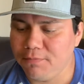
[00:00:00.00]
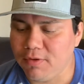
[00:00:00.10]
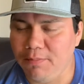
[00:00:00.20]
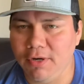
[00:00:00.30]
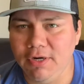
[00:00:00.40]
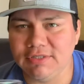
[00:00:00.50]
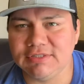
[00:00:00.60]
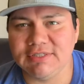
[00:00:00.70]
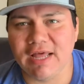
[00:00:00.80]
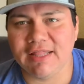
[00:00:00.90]
The bitterness
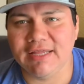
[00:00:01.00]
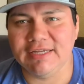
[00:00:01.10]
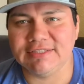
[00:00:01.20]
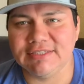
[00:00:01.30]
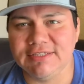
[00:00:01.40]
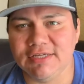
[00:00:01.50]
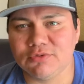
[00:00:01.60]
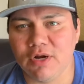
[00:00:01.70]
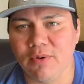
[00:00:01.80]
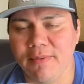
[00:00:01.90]
is not that it's intense
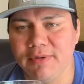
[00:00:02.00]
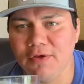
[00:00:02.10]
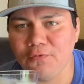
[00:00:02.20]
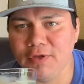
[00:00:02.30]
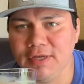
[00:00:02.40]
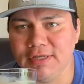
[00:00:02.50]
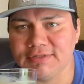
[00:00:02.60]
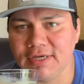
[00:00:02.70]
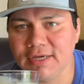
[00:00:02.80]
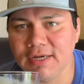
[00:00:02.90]
right away, but definitely
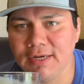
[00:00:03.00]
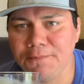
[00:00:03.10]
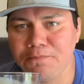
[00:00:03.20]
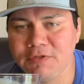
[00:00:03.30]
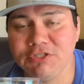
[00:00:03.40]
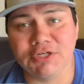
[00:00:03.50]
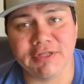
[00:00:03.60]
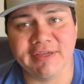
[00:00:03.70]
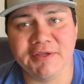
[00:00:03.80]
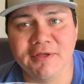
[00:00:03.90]
it's like
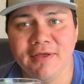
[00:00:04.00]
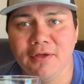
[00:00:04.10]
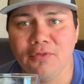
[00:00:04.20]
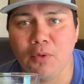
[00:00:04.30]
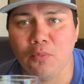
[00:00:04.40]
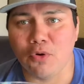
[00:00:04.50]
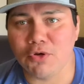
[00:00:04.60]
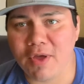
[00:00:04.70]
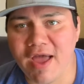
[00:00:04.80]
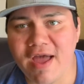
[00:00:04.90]
chilly. The more
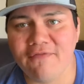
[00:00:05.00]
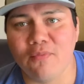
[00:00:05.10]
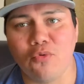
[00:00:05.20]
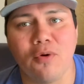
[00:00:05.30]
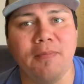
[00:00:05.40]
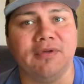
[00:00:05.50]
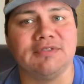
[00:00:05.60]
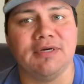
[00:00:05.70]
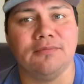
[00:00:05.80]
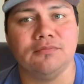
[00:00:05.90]
you have, the more it builds
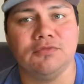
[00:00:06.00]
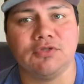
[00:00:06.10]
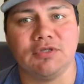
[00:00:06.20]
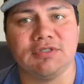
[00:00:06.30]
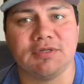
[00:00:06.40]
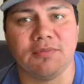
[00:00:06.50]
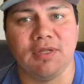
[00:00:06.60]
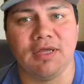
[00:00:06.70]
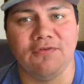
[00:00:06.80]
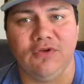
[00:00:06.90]
up. So this is something
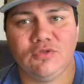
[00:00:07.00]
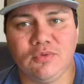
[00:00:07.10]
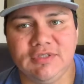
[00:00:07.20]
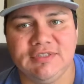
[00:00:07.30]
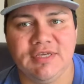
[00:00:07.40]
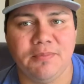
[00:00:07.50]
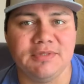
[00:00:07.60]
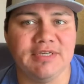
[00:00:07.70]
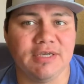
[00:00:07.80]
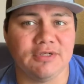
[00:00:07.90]
like if you just want to sip
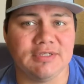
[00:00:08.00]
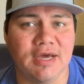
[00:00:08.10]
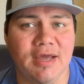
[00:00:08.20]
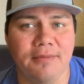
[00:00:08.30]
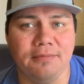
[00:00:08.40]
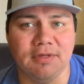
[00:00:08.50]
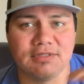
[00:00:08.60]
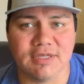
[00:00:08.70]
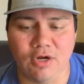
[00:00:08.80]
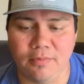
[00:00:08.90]
and take your time,
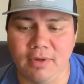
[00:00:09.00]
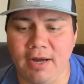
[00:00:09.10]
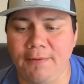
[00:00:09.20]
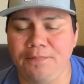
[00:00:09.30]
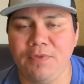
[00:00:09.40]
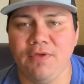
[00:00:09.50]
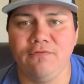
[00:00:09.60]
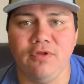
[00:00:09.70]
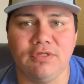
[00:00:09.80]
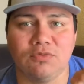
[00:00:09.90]
this can help you out. If
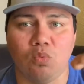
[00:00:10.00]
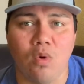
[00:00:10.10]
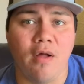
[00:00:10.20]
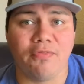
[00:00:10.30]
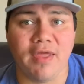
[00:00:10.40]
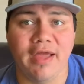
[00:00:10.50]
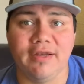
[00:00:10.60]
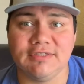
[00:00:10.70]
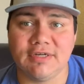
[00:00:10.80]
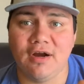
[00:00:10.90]
you just want that and
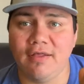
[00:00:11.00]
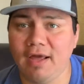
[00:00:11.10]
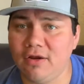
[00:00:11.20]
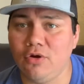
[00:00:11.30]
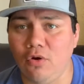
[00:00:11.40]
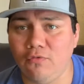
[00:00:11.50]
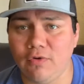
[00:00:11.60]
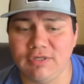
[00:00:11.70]
desire that, go for it.